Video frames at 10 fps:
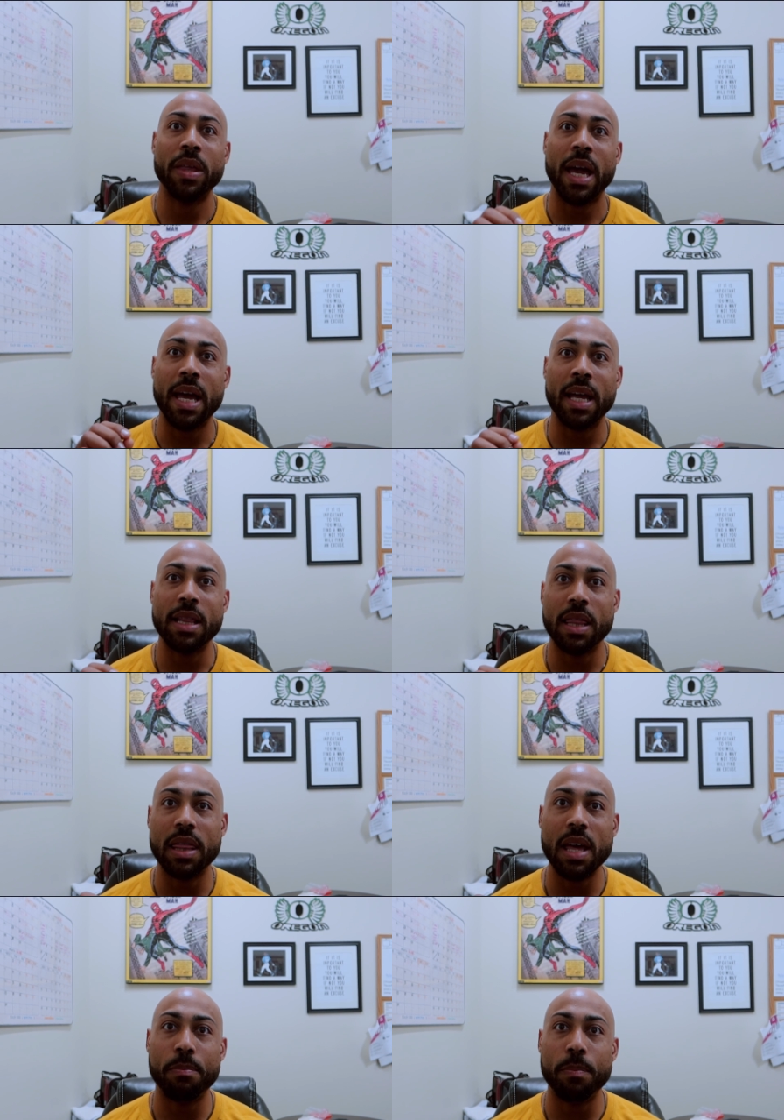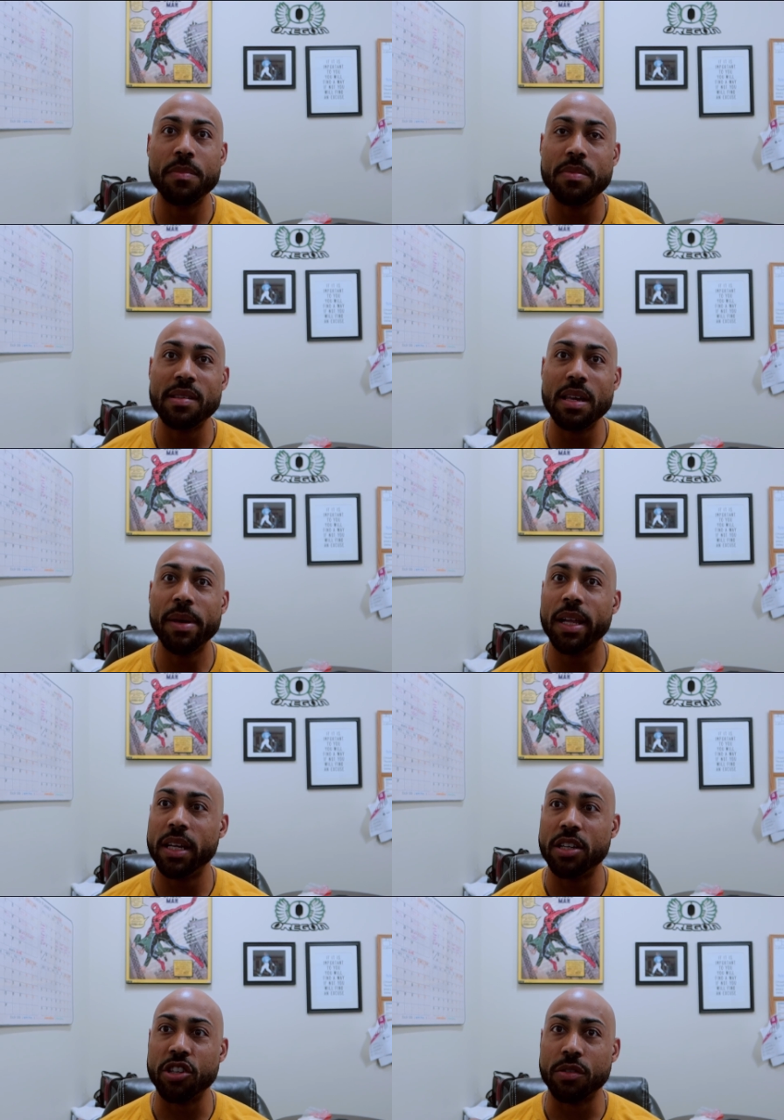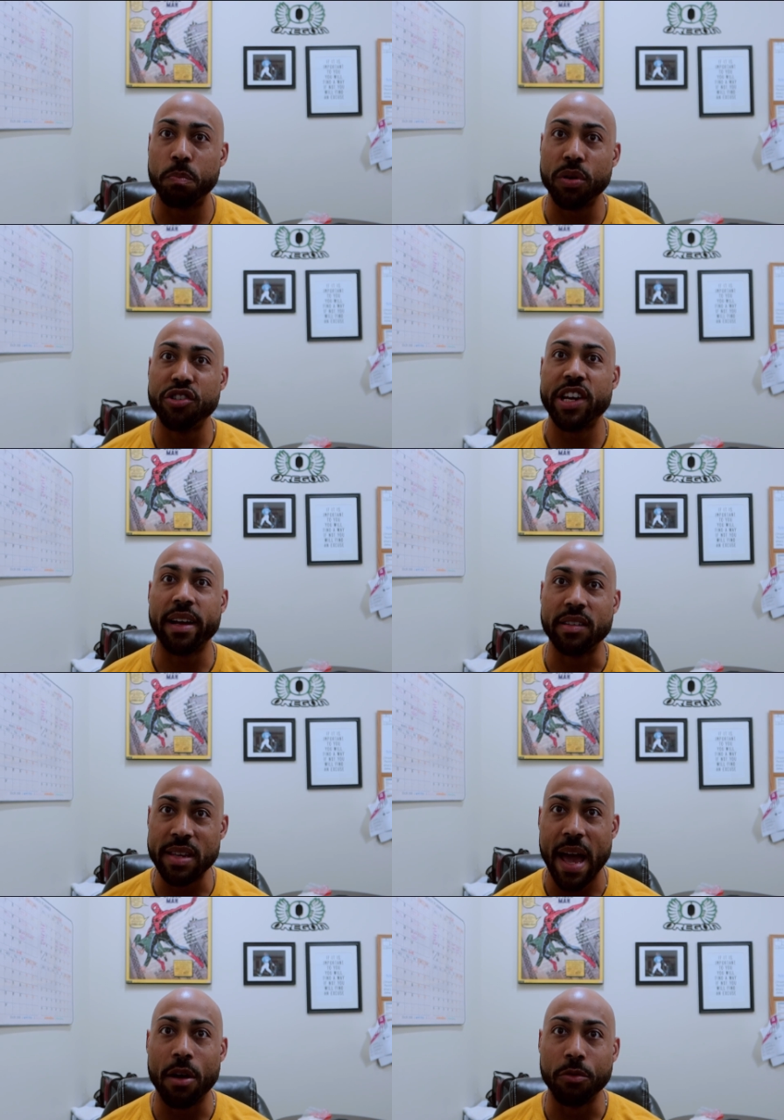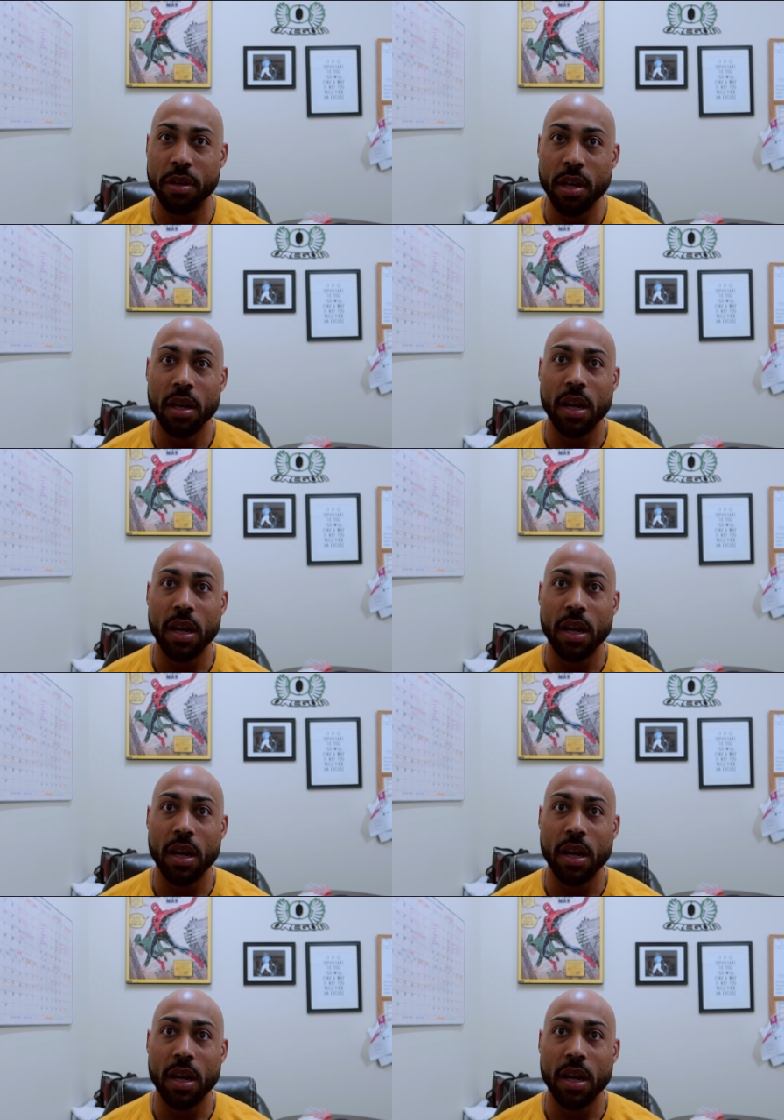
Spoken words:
and they seemingly just project sound